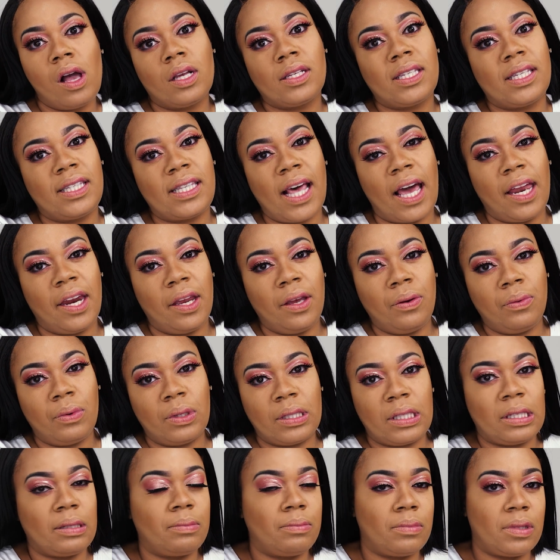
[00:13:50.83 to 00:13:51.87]
set it
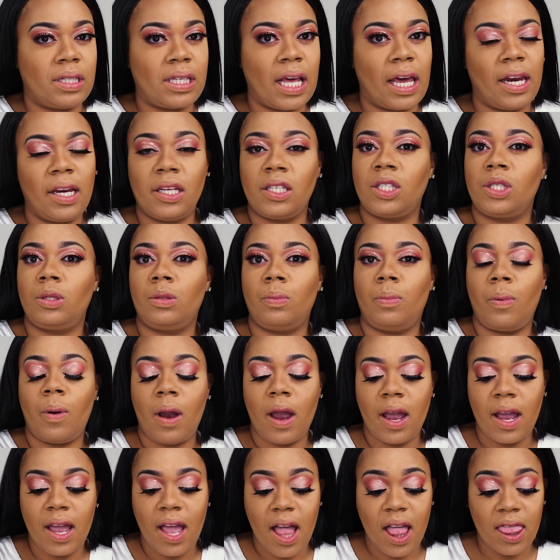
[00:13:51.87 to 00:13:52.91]
with some setting
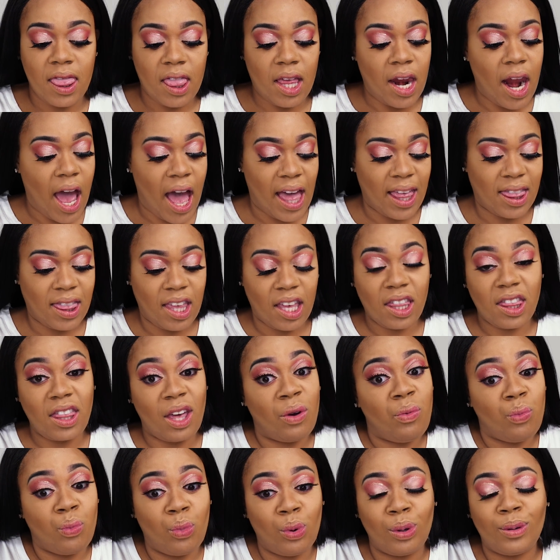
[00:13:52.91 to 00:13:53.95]
spray. And then I think
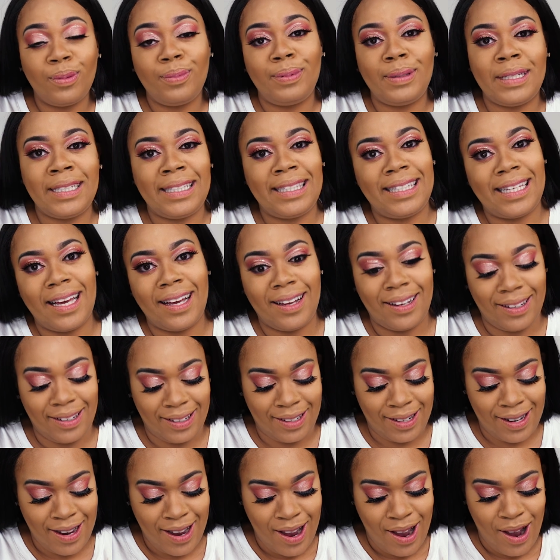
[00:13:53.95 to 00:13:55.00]
that we'll be
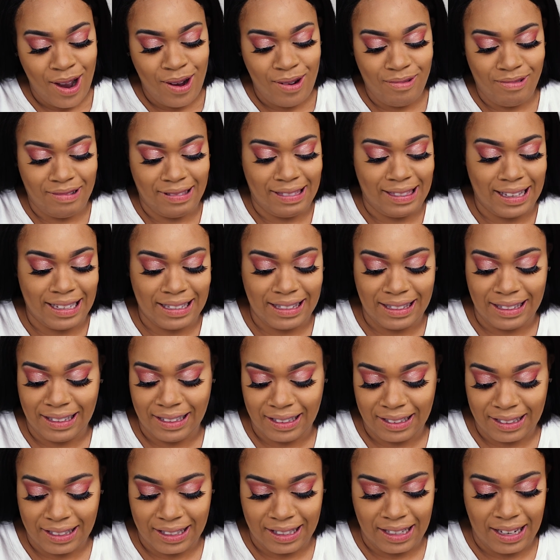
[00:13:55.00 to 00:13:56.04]
done with this
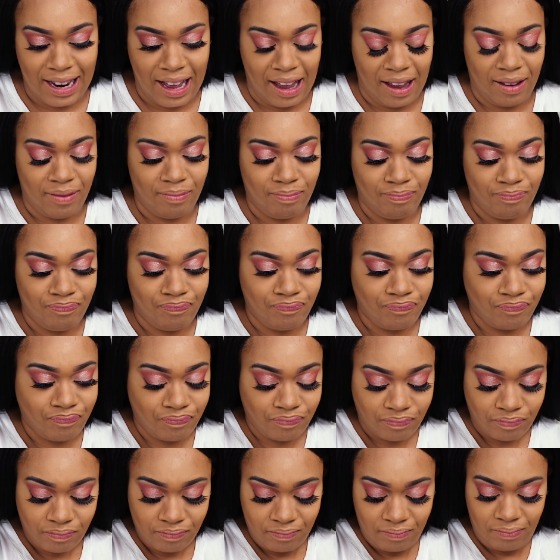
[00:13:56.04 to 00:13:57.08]
look today.
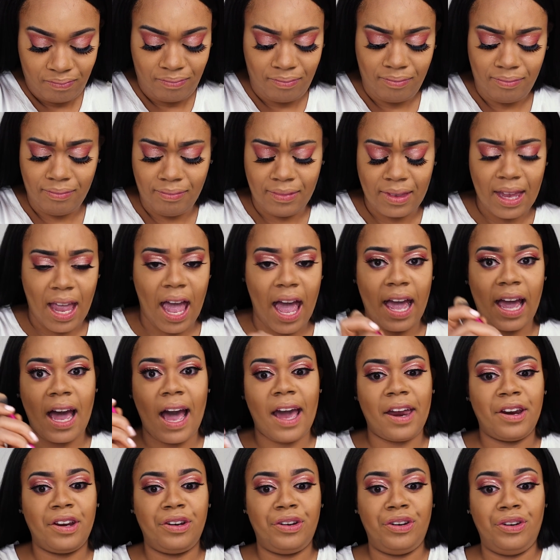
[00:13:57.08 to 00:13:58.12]
I
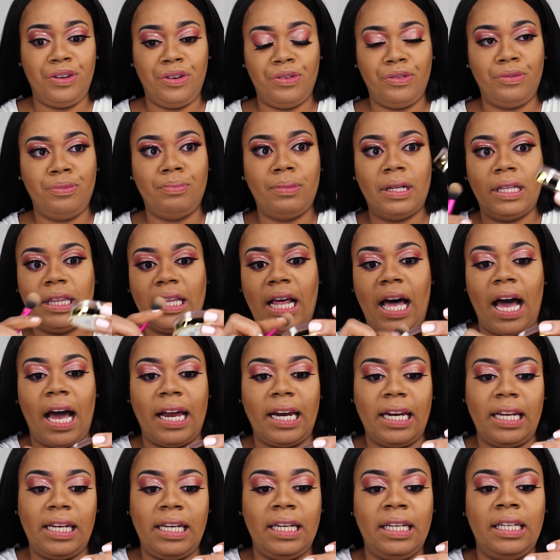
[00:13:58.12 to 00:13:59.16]
got a new
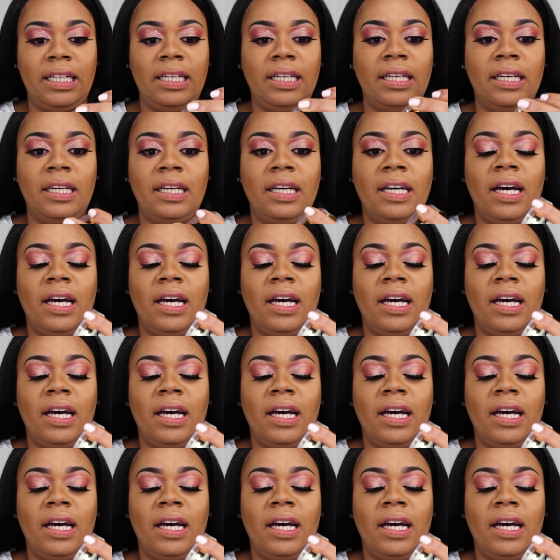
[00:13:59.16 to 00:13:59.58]
Milani